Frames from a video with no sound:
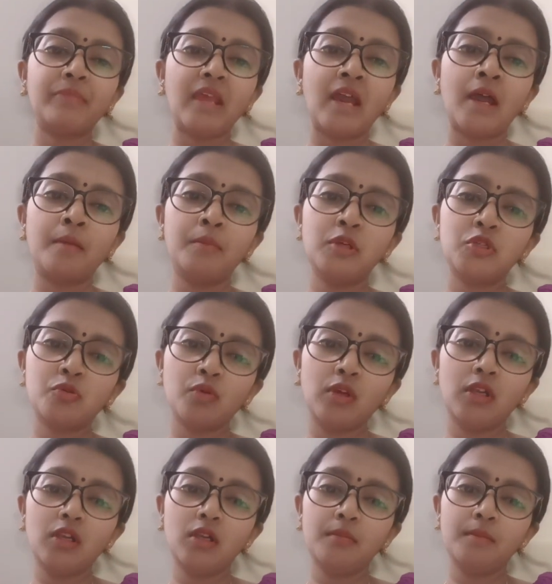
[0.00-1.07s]

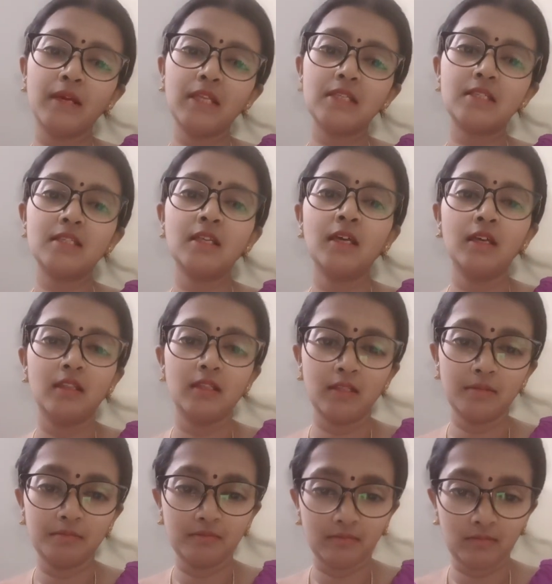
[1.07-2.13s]
habitual means
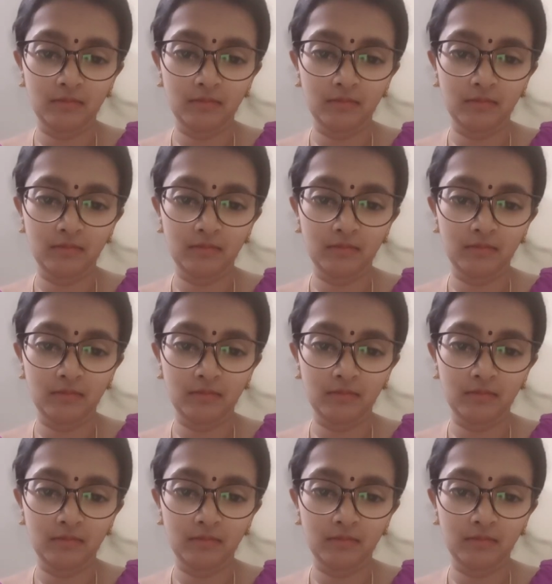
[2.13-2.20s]
the